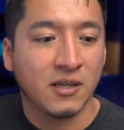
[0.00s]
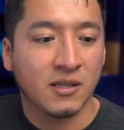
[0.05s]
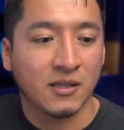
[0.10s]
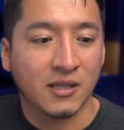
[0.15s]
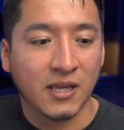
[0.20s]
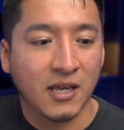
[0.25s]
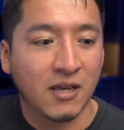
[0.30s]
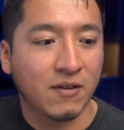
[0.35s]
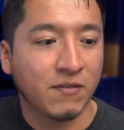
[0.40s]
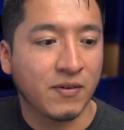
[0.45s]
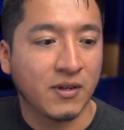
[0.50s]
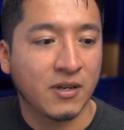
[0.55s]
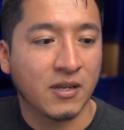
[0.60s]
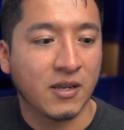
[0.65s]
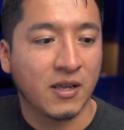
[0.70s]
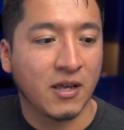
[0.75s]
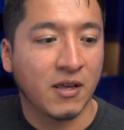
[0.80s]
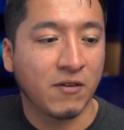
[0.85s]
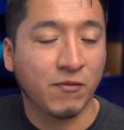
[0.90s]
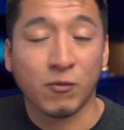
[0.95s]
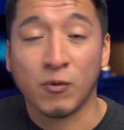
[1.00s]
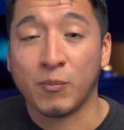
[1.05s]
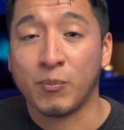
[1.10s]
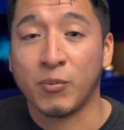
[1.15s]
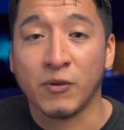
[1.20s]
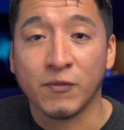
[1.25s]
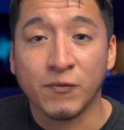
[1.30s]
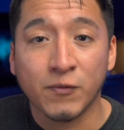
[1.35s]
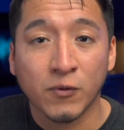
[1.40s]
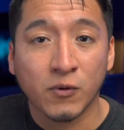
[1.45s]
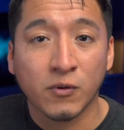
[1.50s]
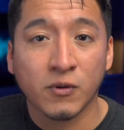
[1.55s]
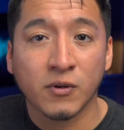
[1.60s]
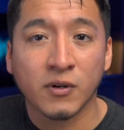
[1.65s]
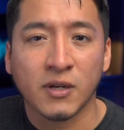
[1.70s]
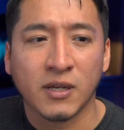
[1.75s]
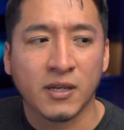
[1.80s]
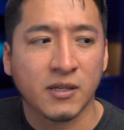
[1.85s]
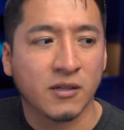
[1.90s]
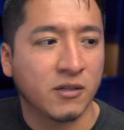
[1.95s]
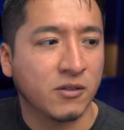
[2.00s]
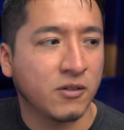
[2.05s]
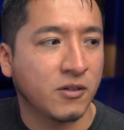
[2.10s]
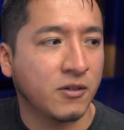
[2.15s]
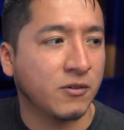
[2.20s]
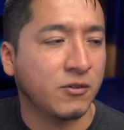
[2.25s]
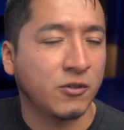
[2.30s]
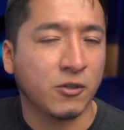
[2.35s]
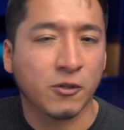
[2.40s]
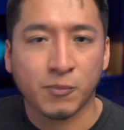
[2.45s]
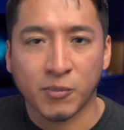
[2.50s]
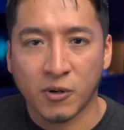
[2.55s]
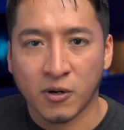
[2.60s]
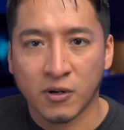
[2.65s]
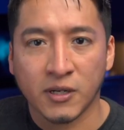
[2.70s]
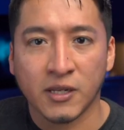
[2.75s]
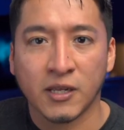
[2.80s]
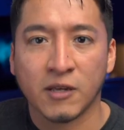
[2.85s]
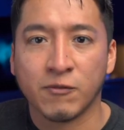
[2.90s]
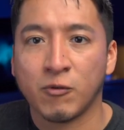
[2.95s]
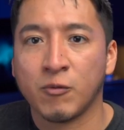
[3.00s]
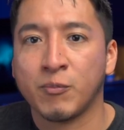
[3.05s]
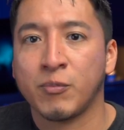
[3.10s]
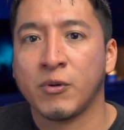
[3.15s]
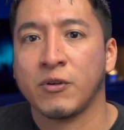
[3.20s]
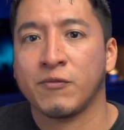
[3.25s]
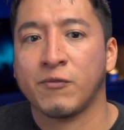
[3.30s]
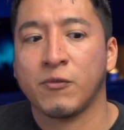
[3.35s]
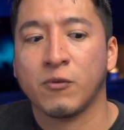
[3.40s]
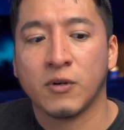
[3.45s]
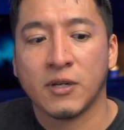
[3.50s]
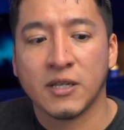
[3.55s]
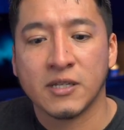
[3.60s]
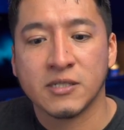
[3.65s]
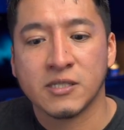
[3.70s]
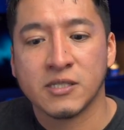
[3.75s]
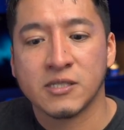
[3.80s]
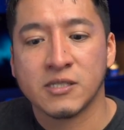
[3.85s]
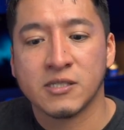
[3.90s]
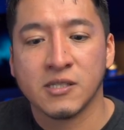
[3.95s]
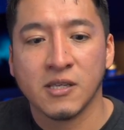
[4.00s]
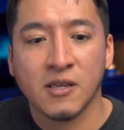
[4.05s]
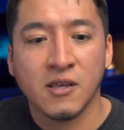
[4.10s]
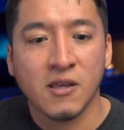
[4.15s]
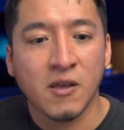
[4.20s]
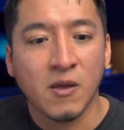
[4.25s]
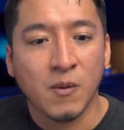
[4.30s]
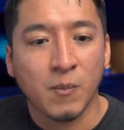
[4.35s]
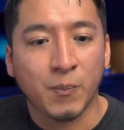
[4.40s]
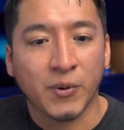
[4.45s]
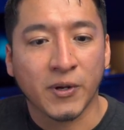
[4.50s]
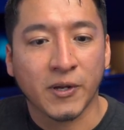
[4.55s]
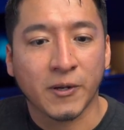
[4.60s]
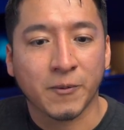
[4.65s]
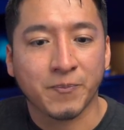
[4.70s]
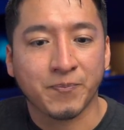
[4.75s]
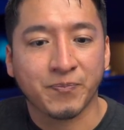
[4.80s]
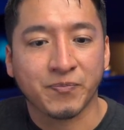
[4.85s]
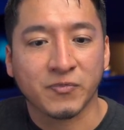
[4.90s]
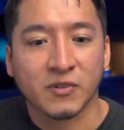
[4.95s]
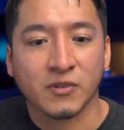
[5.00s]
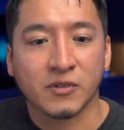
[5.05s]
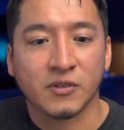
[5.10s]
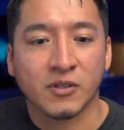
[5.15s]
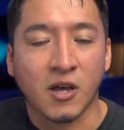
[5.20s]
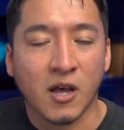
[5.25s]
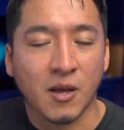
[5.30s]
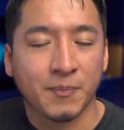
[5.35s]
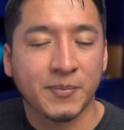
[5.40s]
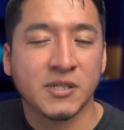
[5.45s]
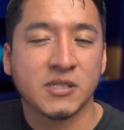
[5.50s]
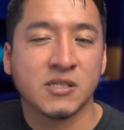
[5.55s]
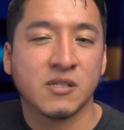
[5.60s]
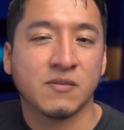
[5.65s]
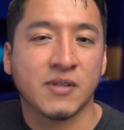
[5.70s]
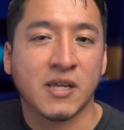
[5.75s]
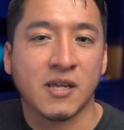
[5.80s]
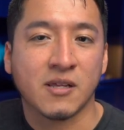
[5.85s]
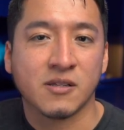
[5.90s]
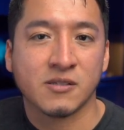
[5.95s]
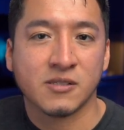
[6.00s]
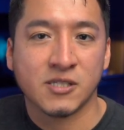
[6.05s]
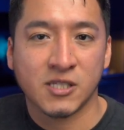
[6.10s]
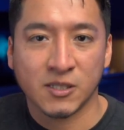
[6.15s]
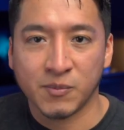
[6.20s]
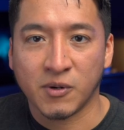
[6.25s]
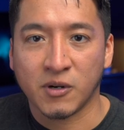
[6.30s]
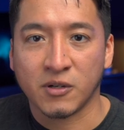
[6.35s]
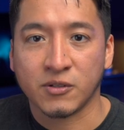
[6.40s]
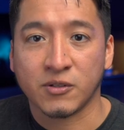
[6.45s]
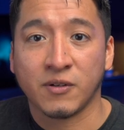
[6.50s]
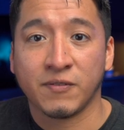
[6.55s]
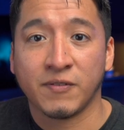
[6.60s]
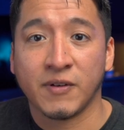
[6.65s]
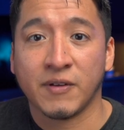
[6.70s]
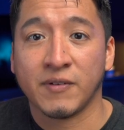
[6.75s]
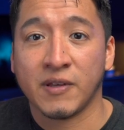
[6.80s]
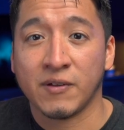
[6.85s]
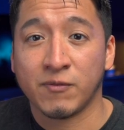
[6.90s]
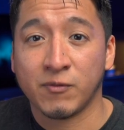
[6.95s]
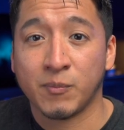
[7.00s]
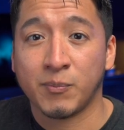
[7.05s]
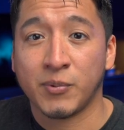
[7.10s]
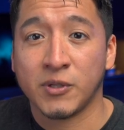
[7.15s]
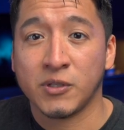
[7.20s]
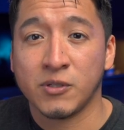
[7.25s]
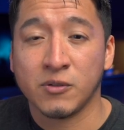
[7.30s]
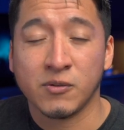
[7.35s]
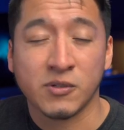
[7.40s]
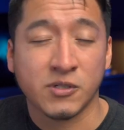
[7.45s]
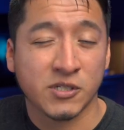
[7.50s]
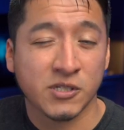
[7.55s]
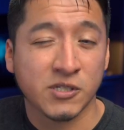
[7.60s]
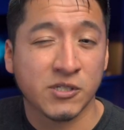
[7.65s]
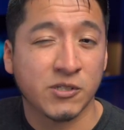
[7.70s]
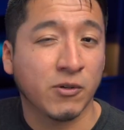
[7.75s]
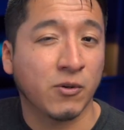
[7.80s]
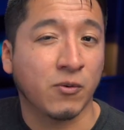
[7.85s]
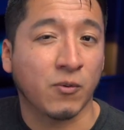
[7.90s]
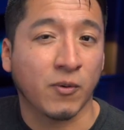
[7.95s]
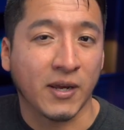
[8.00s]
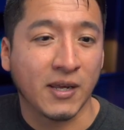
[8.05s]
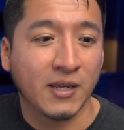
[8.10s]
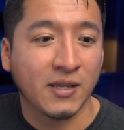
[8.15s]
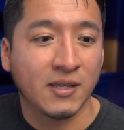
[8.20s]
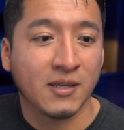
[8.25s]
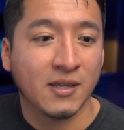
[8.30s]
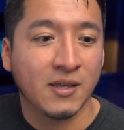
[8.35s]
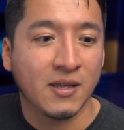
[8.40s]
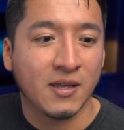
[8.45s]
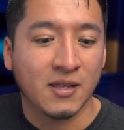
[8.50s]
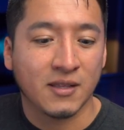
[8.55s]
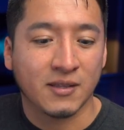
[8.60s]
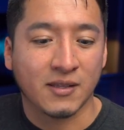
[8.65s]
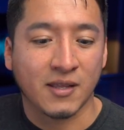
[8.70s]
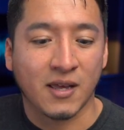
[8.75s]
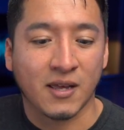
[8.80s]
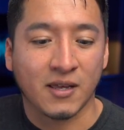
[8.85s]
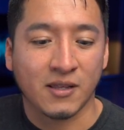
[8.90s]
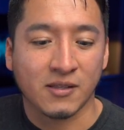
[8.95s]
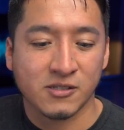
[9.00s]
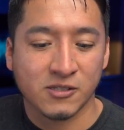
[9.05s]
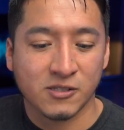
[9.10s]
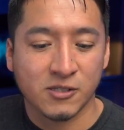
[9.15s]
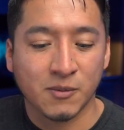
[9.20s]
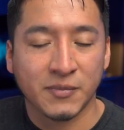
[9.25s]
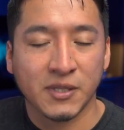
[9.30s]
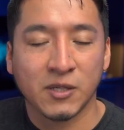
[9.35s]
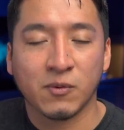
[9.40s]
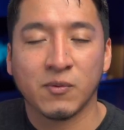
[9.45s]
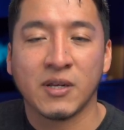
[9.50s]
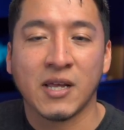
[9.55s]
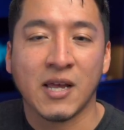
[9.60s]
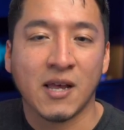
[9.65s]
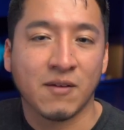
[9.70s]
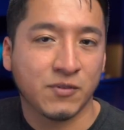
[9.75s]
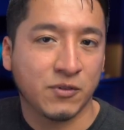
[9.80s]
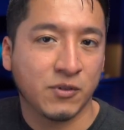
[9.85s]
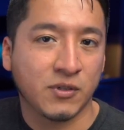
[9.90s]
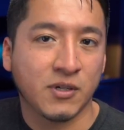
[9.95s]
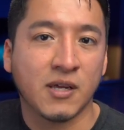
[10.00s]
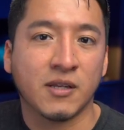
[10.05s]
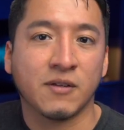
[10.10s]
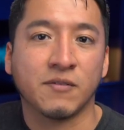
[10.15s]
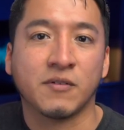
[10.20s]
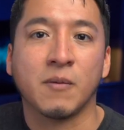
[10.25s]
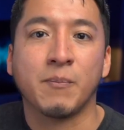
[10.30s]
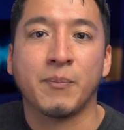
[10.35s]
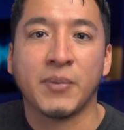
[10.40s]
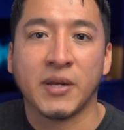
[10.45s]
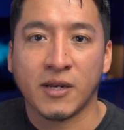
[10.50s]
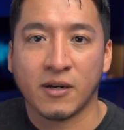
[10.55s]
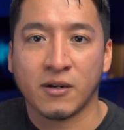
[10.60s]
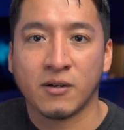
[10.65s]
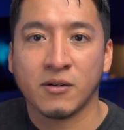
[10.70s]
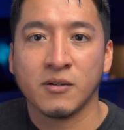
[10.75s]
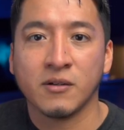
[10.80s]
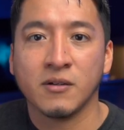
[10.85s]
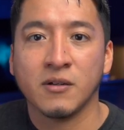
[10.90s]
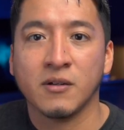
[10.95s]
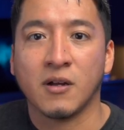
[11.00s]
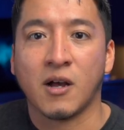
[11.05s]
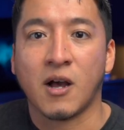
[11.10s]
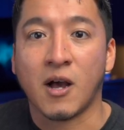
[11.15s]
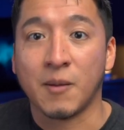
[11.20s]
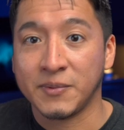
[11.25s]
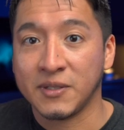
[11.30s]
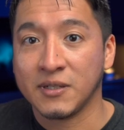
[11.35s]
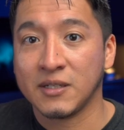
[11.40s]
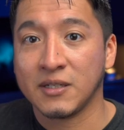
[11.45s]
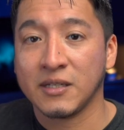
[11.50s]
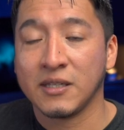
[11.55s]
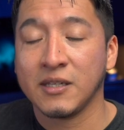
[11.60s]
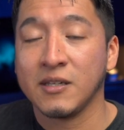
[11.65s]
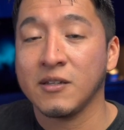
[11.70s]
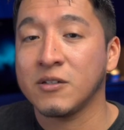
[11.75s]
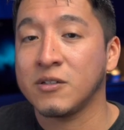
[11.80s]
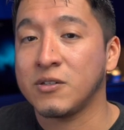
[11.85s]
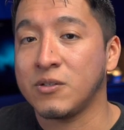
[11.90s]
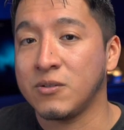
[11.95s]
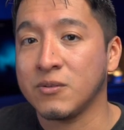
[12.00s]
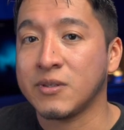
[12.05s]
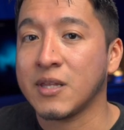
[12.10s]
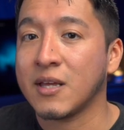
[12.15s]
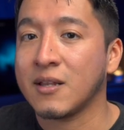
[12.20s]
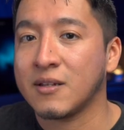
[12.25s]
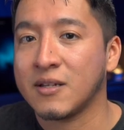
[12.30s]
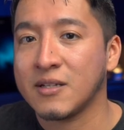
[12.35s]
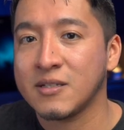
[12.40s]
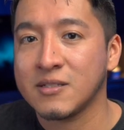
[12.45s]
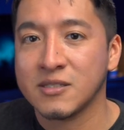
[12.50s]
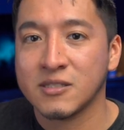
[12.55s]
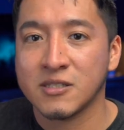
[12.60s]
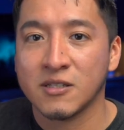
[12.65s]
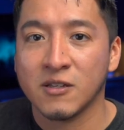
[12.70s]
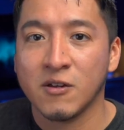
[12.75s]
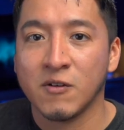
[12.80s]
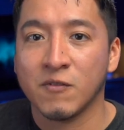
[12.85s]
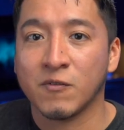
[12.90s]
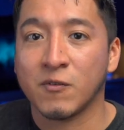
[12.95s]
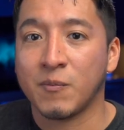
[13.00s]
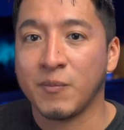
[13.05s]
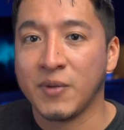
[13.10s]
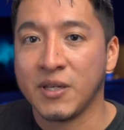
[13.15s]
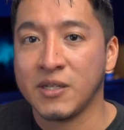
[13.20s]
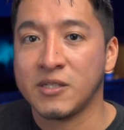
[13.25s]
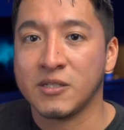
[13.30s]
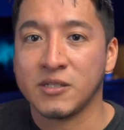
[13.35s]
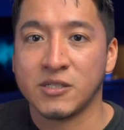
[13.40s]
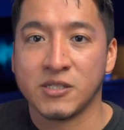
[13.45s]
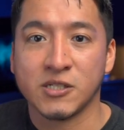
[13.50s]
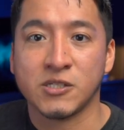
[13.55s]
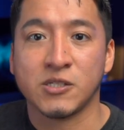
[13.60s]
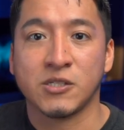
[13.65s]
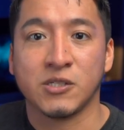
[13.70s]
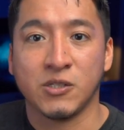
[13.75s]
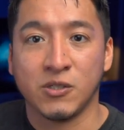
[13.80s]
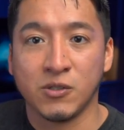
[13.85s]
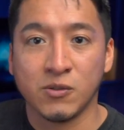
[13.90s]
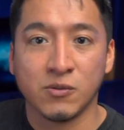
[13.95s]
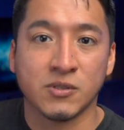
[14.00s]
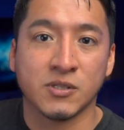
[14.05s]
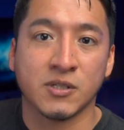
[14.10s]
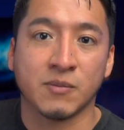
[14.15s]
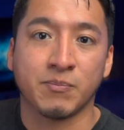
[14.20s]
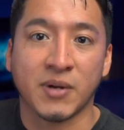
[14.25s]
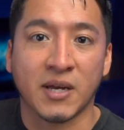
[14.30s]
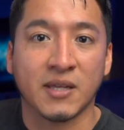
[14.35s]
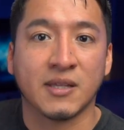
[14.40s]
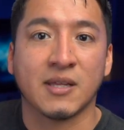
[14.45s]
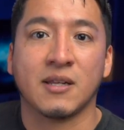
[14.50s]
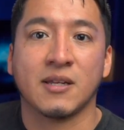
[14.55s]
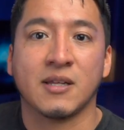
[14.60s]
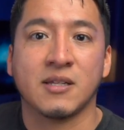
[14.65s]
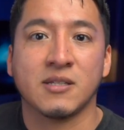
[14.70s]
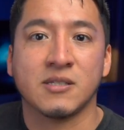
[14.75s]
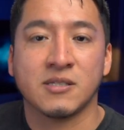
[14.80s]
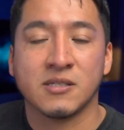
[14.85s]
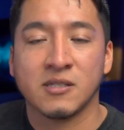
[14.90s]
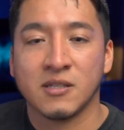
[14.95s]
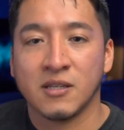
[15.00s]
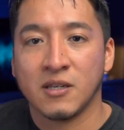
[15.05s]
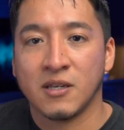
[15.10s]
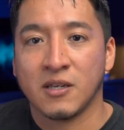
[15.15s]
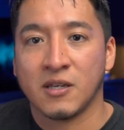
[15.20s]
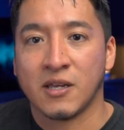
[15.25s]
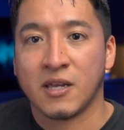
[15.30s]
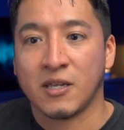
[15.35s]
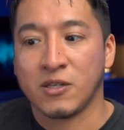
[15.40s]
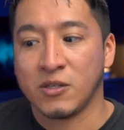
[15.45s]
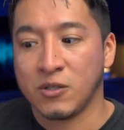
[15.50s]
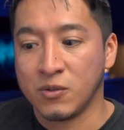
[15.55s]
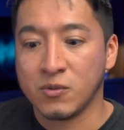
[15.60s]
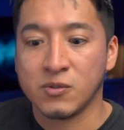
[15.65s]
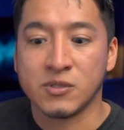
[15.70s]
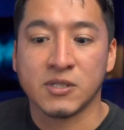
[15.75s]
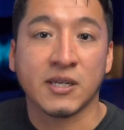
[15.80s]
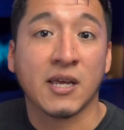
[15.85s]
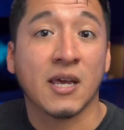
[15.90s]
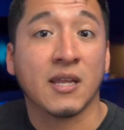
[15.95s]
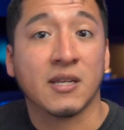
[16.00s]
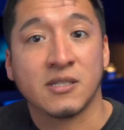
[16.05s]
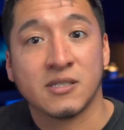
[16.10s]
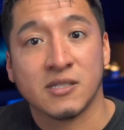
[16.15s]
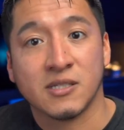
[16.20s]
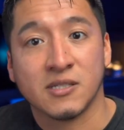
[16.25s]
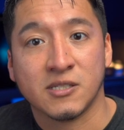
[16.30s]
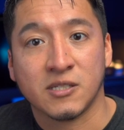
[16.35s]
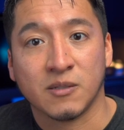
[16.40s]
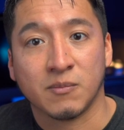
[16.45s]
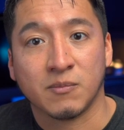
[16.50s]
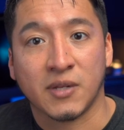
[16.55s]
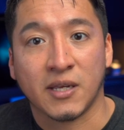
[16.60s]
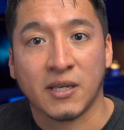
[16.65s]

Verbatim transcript: They have an F one point four and other third-party F one point four lenses, but the optics of that Sigma R thirty-five F one point two is just so great that something would have to kind of compare optically to that lens for me to just use and buy that lens and use the Canon system.